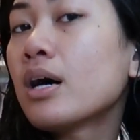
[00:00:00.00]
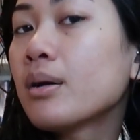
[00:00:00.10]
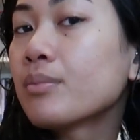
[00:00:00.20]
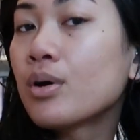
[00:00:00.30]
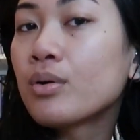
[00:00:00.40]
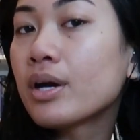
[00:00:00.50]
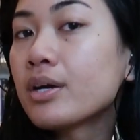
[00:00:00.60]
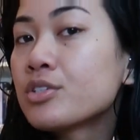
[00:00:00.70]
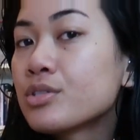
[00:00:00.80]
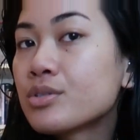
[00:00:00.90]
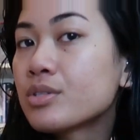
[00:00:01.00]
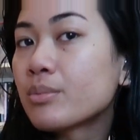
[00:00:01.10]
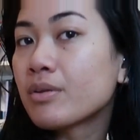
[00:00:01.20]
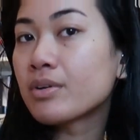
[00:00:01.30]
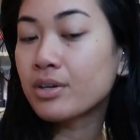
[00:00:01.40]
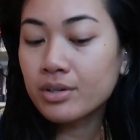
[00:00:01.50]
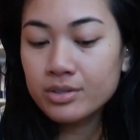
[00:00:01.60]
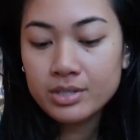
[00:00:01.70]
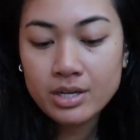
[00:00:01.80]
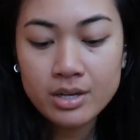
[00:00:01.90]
I'm okay just using my fingers.